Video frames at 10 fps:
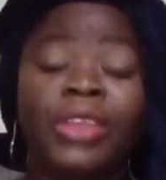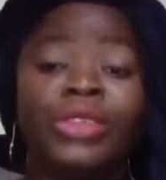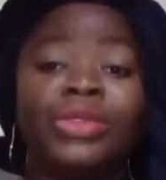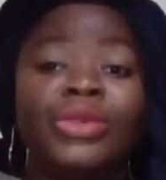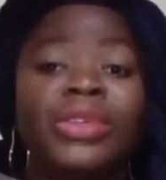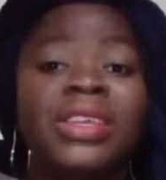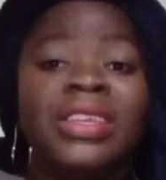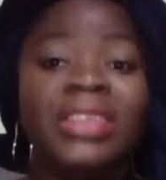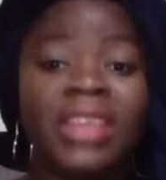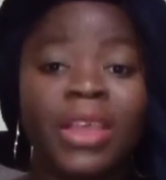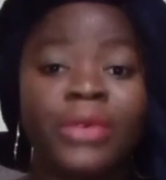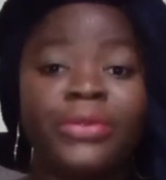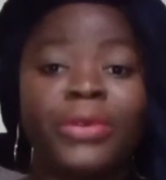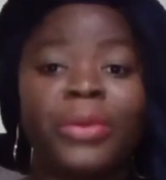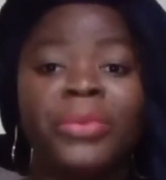you hear
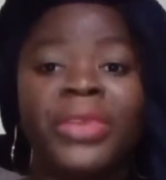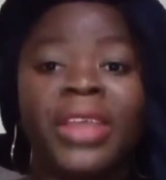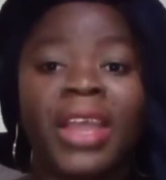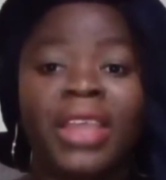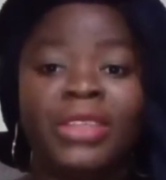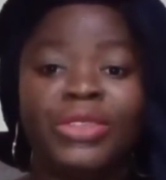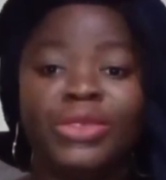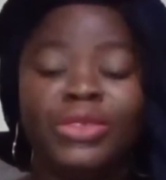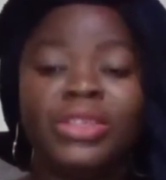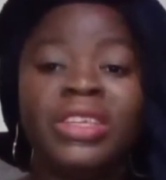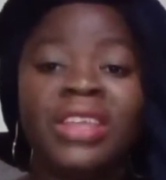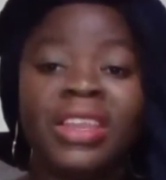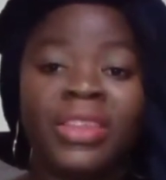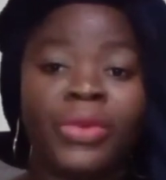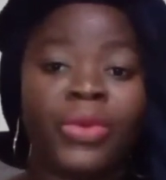from behind you, you
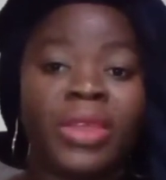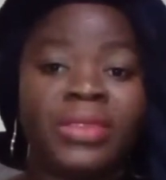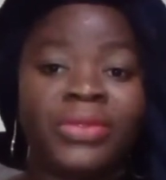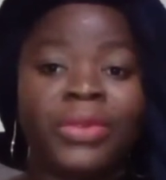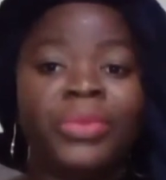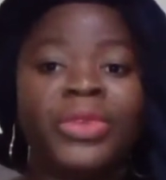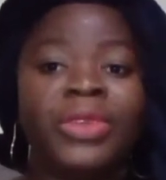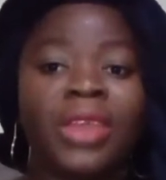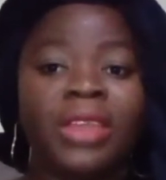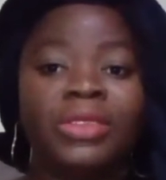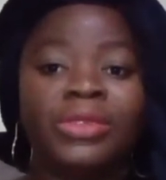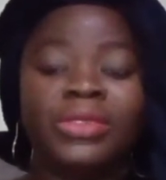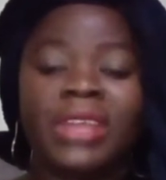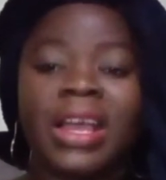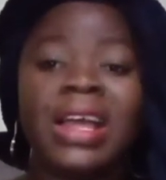hear the words from behind
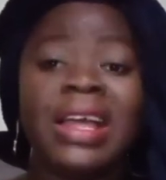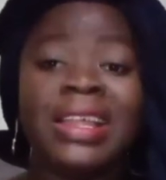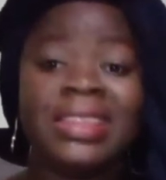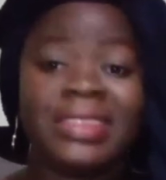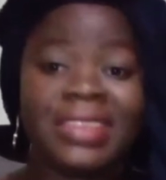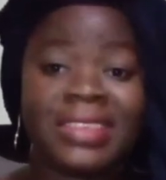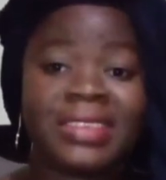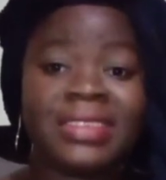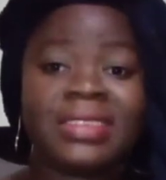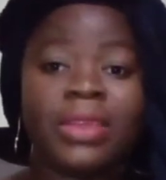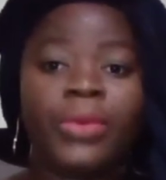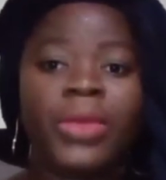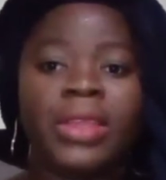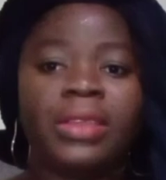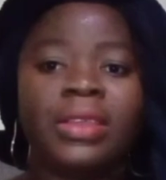you that this is the
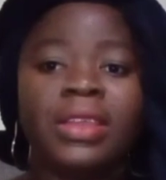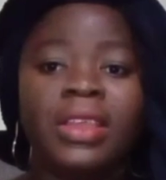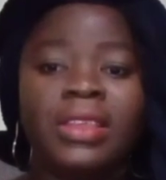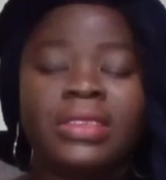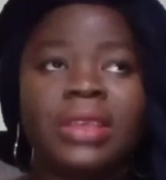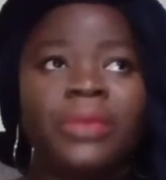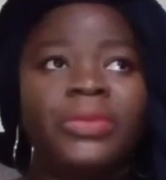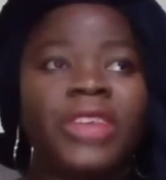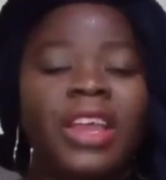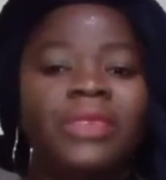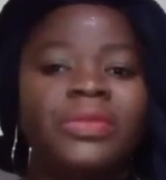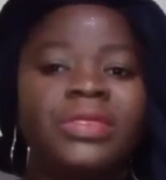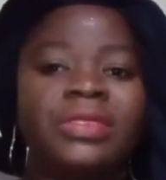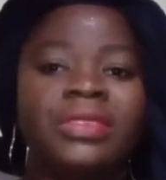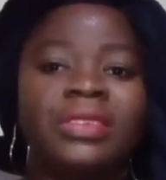way.
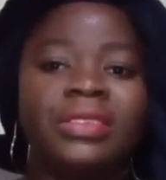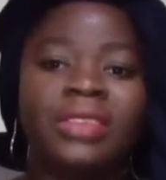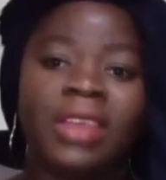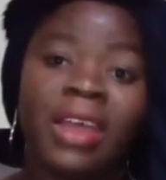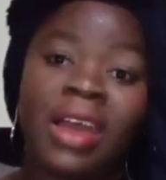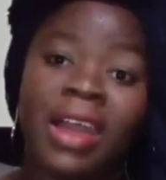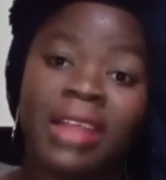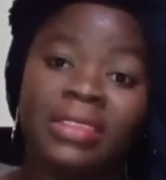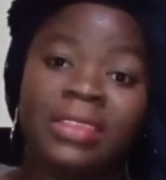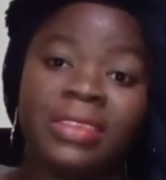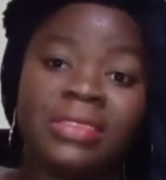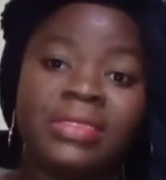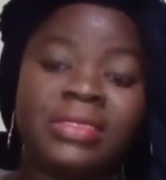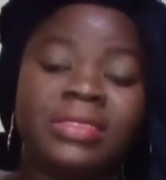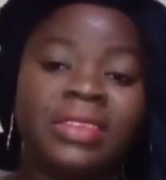Sometimes the hard
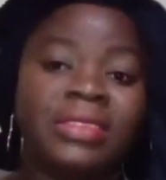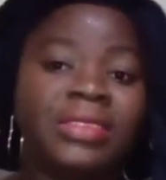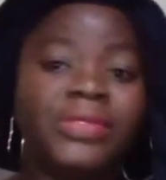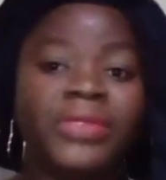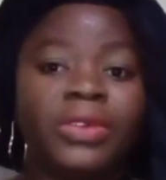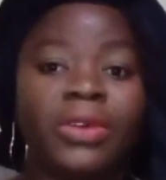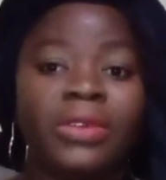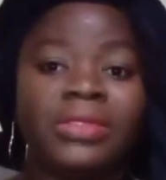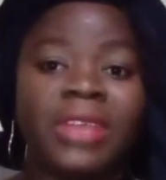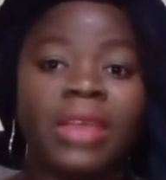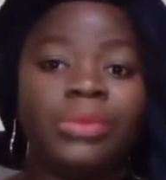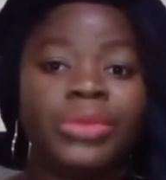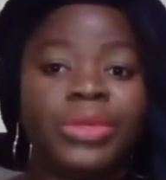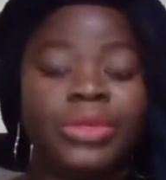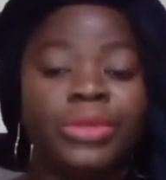things, the difficult
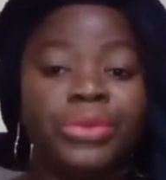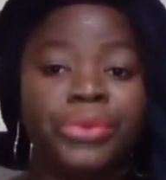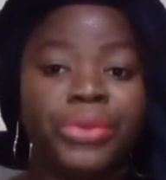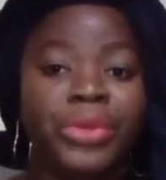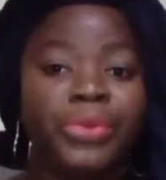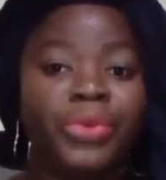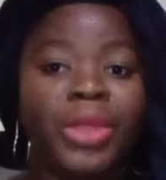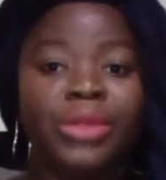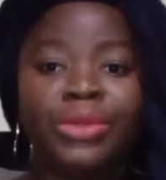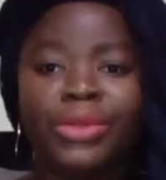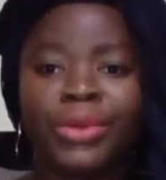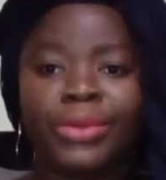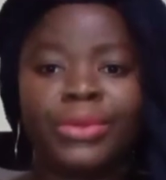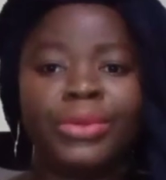times we went through,